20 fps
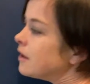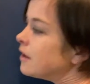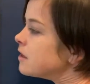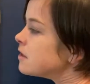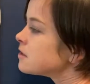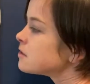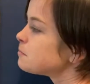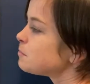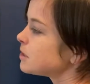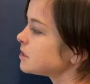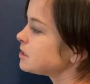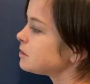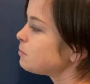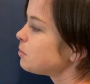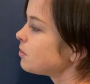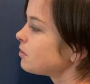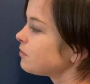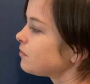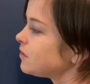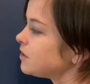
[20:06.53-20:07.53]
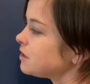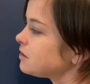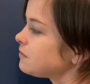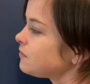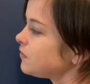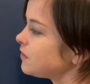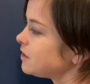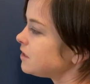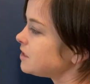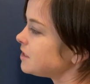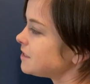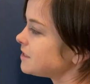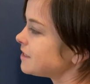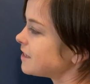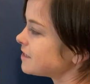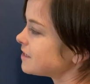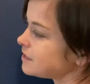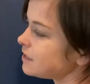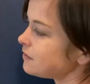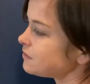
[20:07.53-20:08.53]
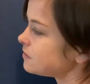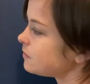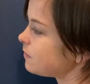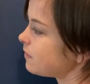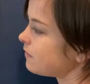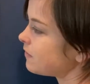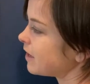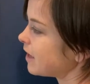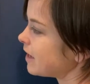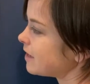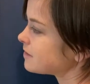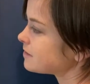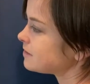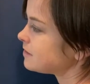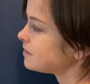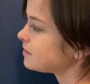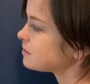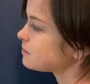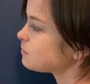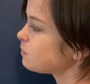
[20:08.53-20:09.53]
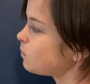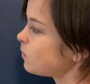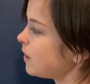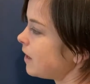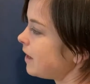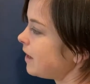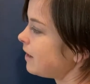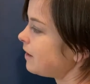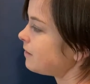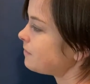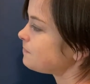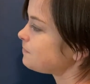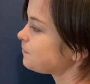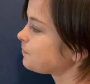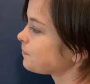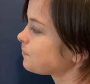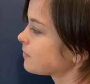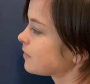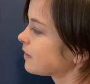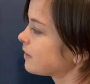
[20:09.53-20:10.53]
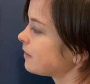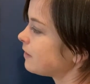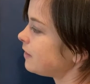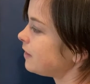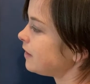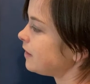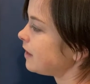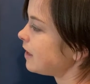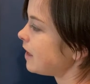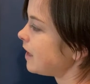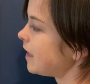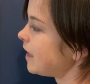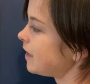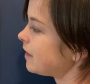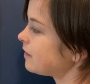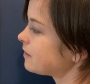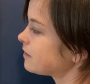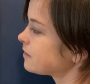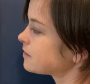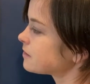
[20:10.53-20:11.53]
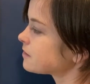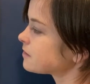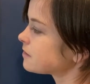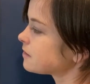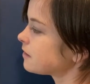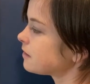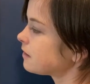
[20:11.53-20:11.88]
especially important for GCSEs if you ever get asked, it's where the eggs